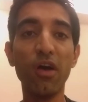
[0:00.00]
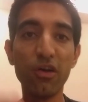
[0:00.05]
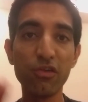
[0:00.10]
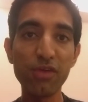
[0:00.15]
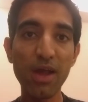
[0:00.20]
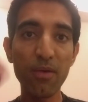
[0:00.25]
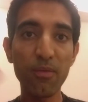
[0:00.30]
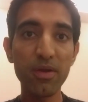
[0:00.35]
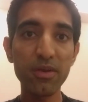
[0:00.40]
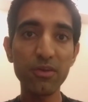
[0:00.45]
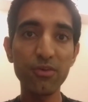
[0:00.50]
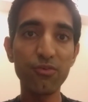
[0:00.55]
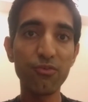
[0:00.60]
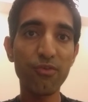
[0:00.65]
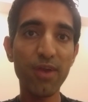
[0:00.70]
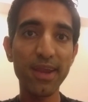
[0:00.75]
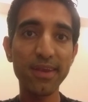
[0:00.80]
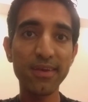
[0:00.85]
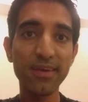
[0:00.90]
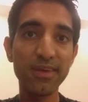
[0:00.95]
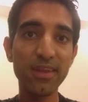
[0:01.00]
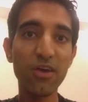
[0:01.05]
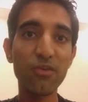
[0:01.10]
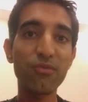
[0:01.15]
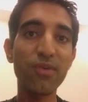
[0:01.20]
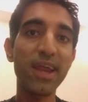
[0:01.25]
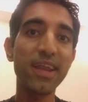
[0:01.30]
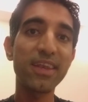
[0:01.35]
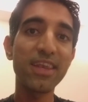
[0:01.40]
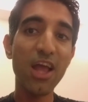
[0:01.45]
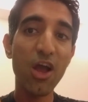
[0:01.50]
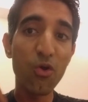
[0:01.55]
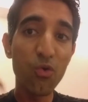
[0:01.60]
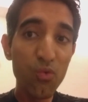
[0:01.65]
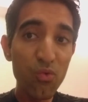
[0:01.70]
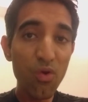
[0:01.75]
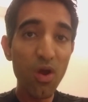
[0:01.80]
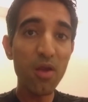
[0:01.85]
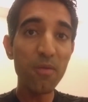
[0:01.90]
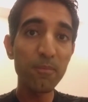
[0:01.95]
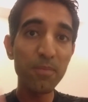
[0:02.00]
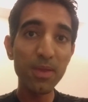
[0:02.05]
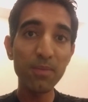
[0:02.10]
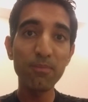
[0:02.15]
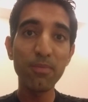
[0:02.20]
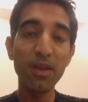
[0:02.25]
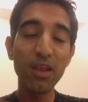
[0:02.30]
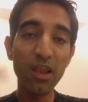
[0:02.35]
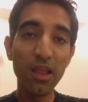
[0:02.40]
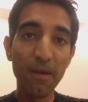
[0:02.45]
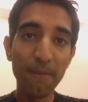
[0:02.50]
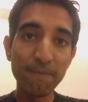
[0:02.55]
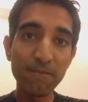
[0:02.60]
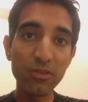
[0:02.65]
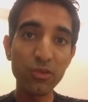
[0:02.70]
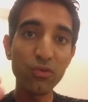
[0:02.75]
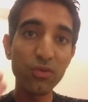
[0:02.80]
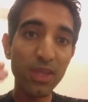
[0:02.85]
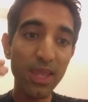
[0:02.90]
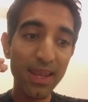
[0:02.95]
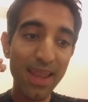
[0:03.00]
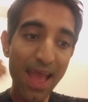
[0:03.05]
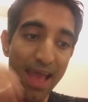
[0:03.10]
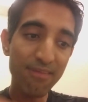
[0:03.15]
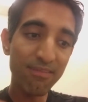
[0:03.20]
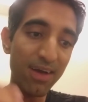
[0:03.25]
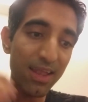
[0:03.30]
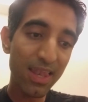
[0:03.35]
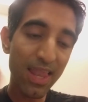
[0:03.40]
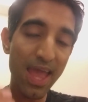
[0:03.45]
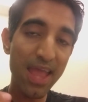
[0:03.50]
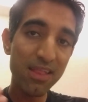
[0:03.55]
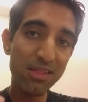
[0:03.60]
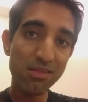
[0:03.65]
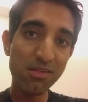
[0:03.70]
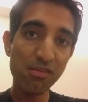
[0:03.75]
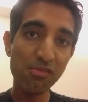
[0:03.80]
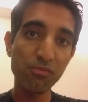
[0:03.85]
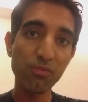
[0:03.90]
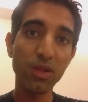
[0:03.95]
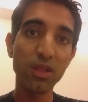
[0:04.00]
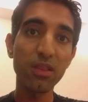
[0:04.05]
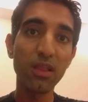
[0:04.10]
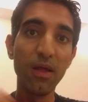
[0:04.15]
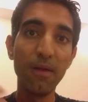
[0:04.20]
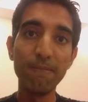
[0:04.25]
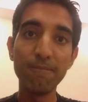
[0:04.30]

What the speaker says: So I want you to write it down right now. Who are people you can have alliances with